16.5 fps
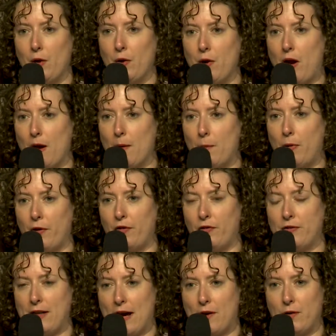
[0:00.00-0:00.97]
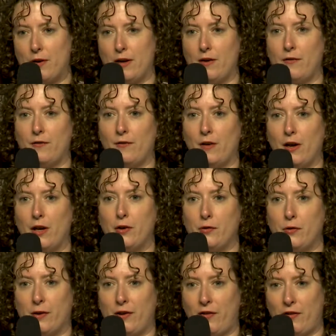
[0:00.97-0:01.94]
who got pushed out of
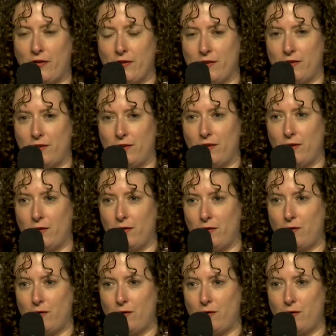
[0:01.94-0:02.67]
traditional